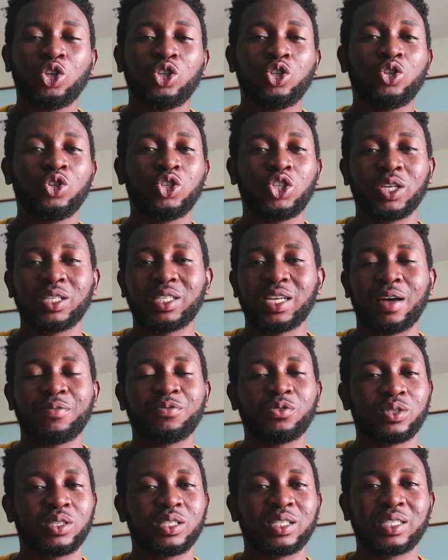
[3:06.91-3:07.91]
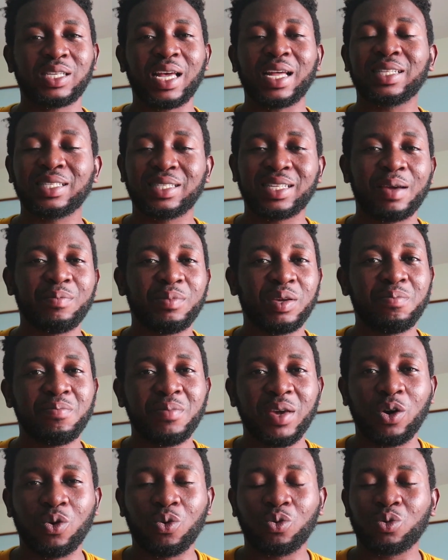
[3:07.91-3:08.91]
You just have to send them a
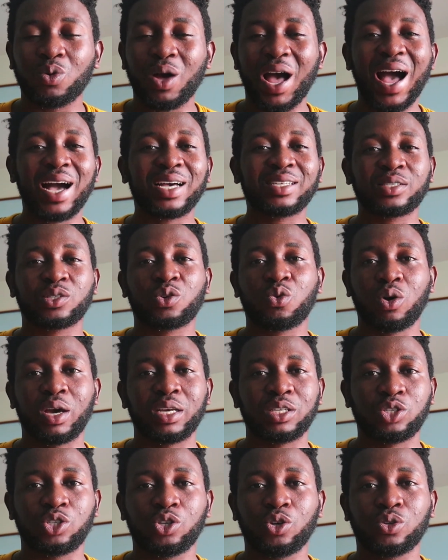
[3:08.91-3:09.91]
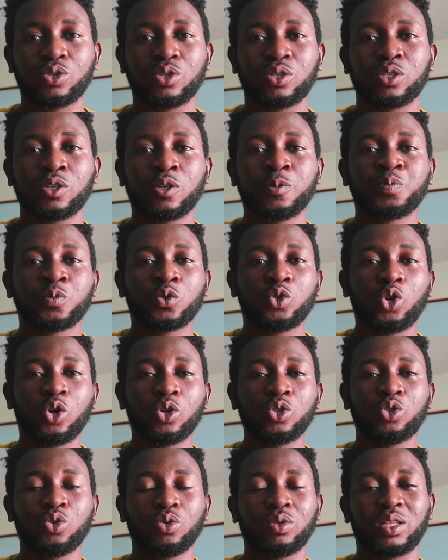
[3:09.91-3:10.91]
mail. Ask questions.
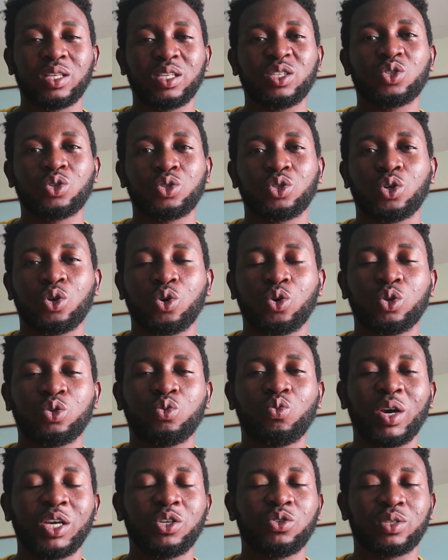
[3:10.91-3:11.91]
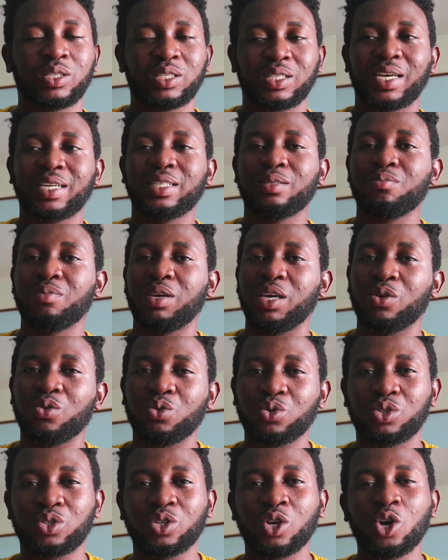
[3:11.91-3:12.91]
Don't do things on your own. When you send
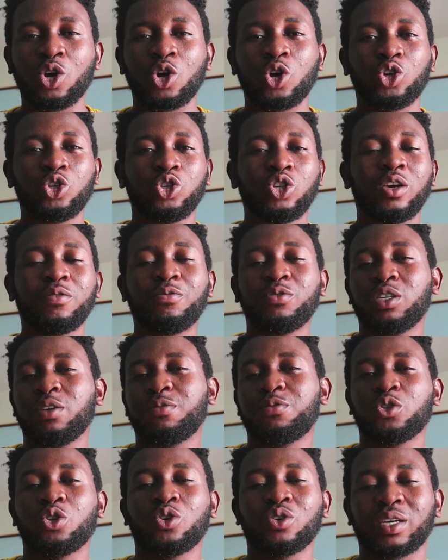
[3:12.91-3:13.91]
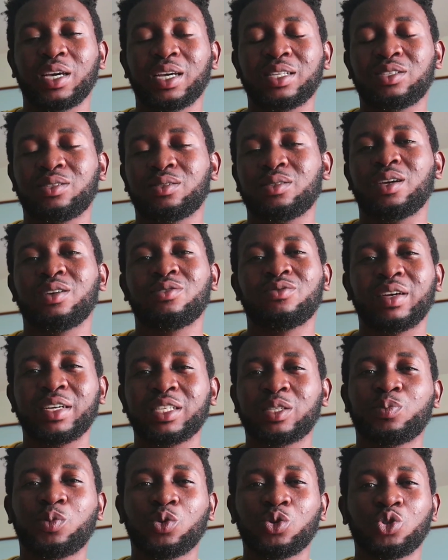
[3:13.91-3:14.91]
mails, even if you don't get a
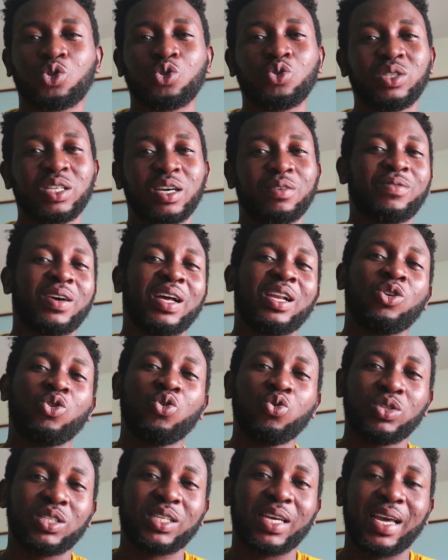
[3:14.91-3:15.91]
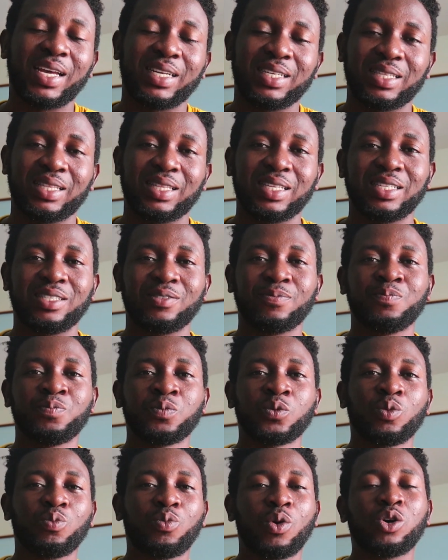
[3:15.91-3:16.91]
response, you never lose anything.
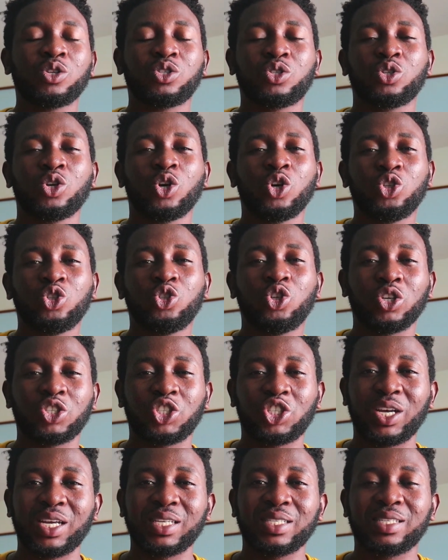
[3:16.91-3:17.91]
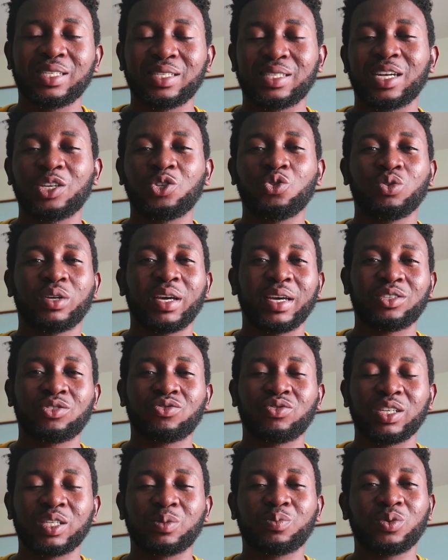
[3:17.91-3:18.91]
But your chances that you get
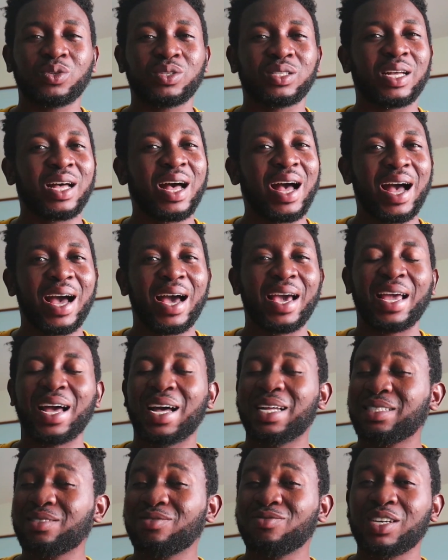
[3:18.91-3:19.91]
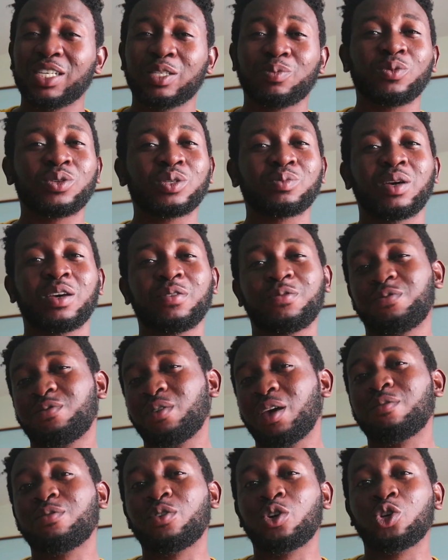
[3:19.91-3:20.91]
response are high. And the response might
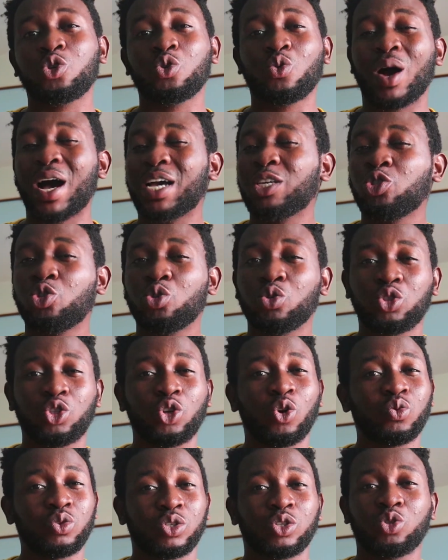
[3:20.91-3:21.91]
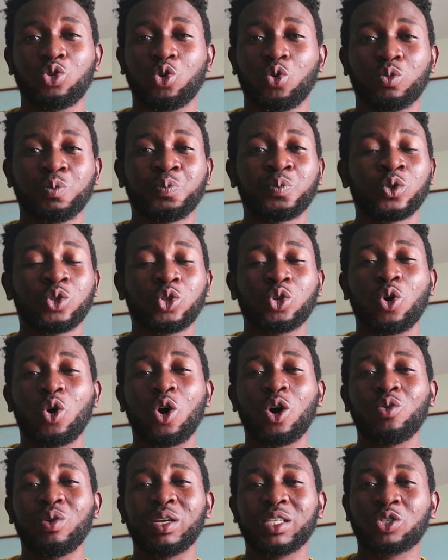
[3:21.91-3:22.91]
favor you and you don't know. So
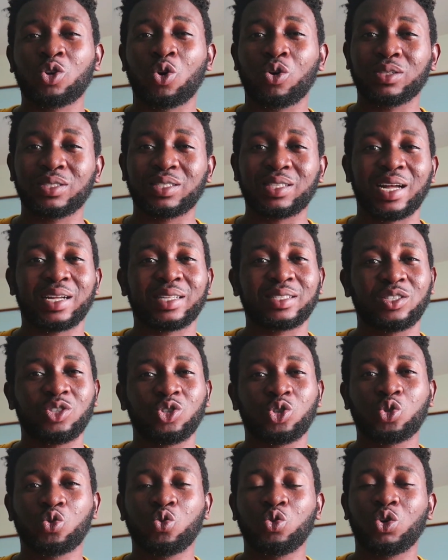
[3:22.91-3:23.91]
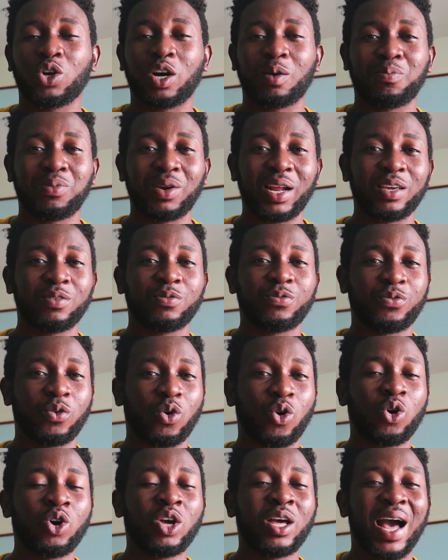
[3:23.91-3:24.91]
always contact the school you're applying
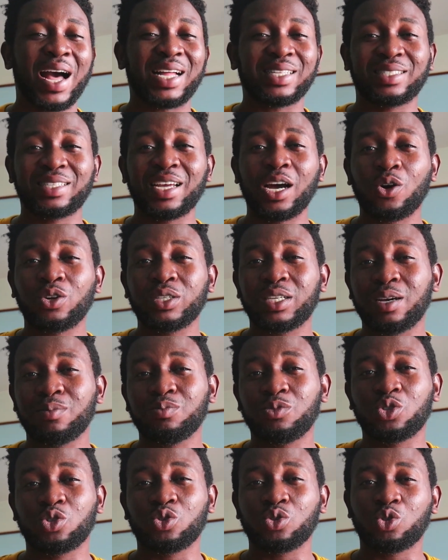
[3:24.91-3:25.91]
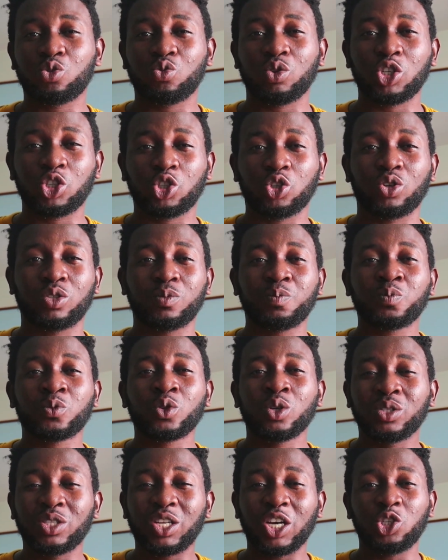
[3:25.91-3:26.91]
for and tell them the situation
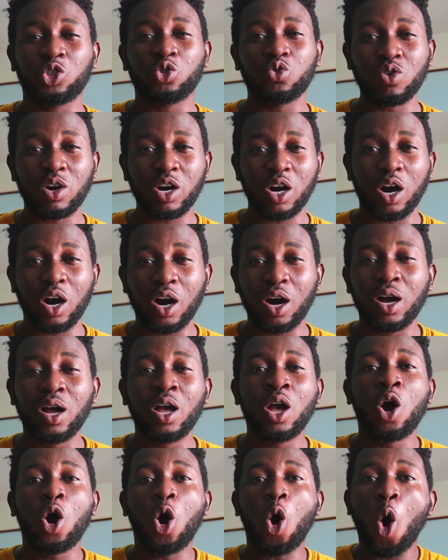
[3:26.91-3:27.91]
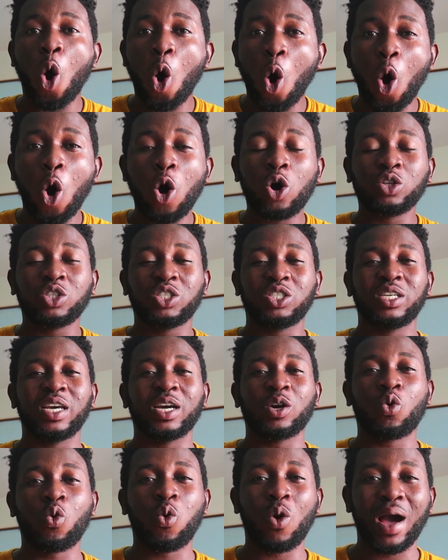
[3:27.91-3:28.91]
that you are or the
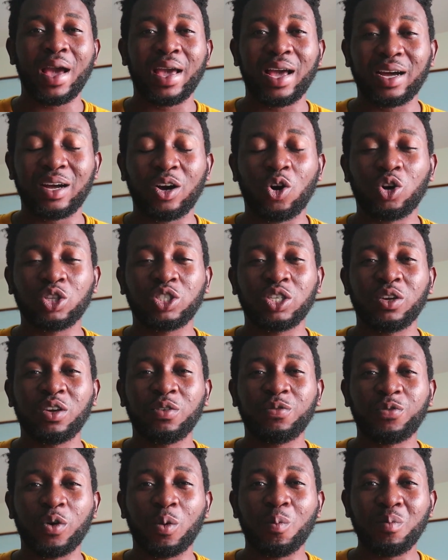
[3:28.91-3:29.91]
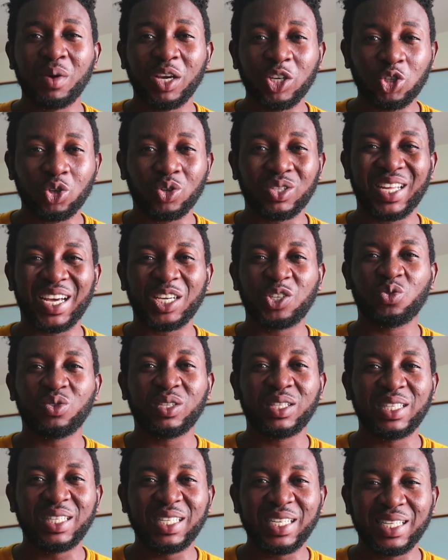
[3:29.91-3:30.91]
inquiry or the information that you
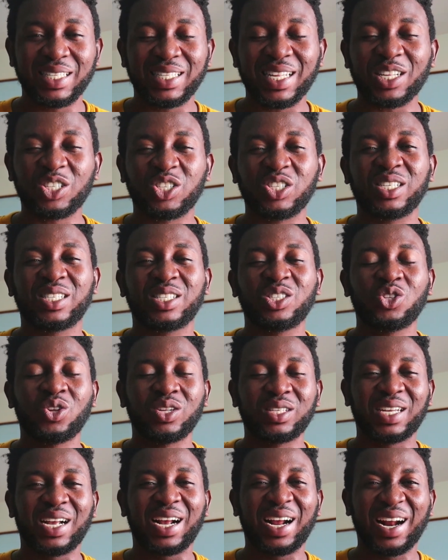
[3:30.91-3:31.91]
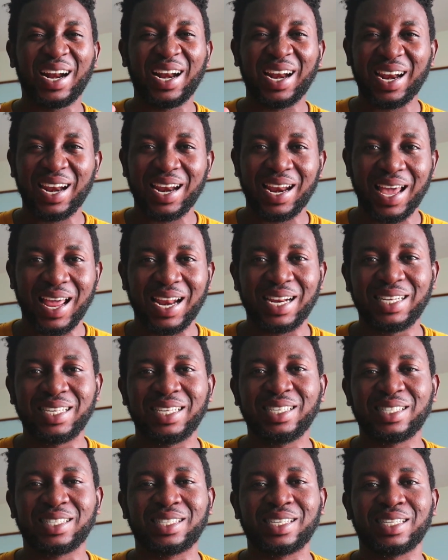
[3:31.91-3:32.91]
need that is not clearly
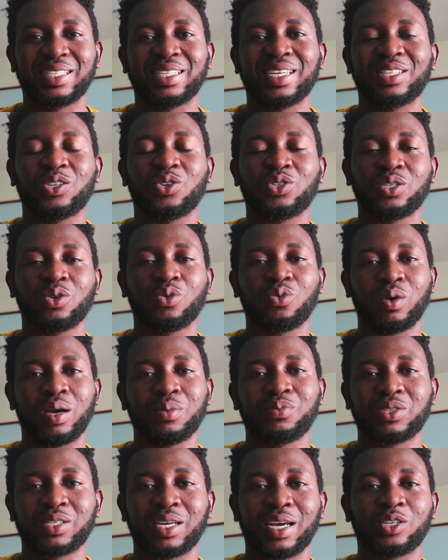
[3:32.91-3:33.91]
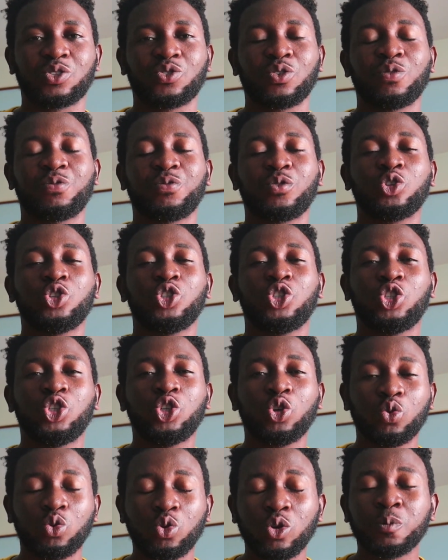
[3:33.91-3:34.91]
stated on the website. So for
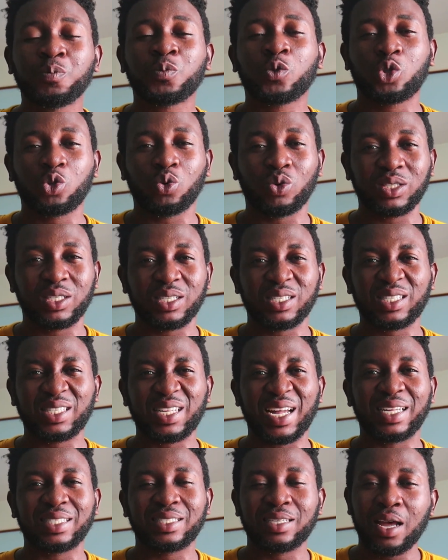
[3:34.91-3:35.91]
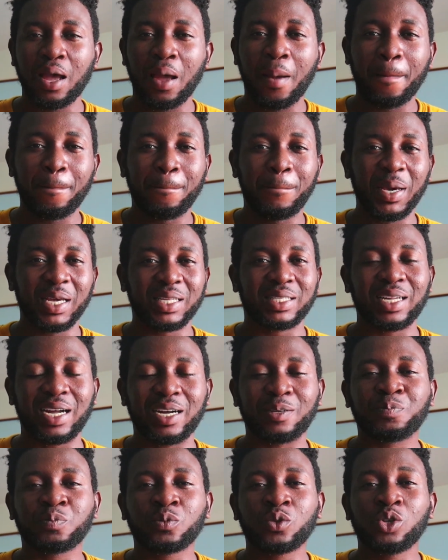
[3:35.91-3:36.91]
you to understand
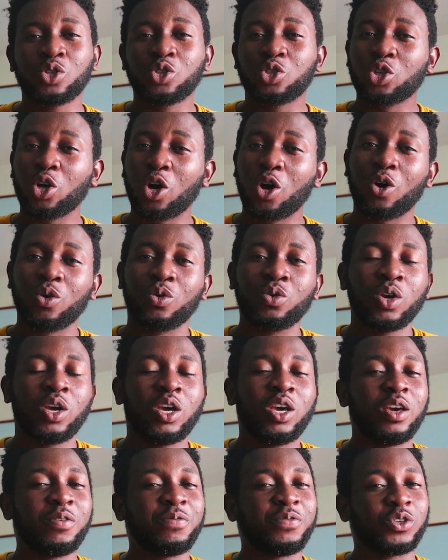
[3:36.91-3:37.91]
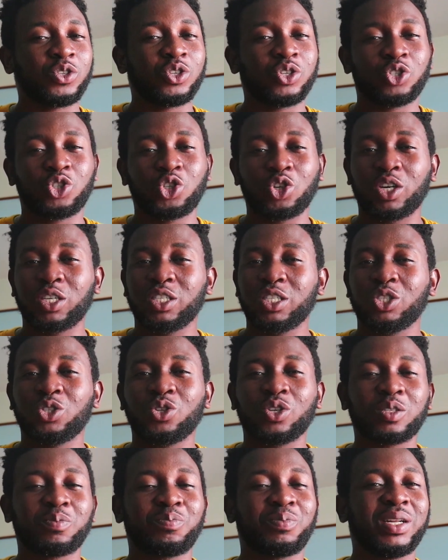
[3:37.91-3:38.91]
better. So if you're just joining
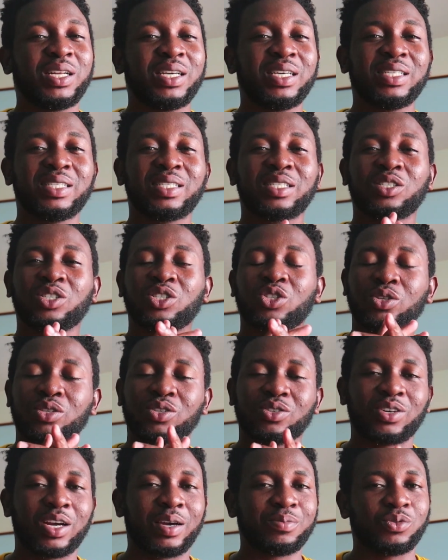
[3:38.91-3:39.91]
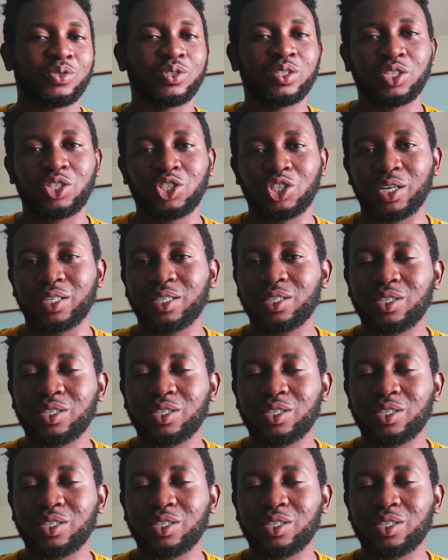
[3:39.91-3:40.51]
us, please subscribe to this channel.